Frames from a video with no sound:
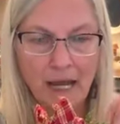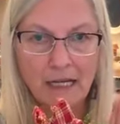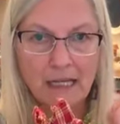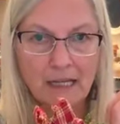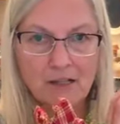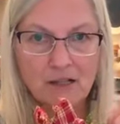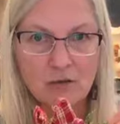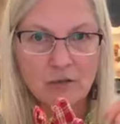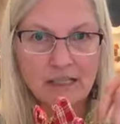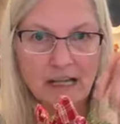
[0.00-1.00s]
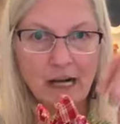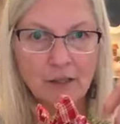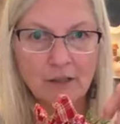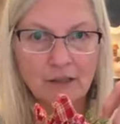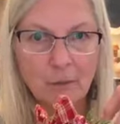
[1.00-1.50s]
packing it so it's
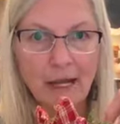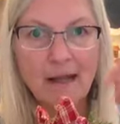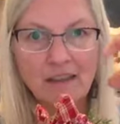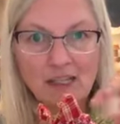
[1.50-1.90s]
higher in the back,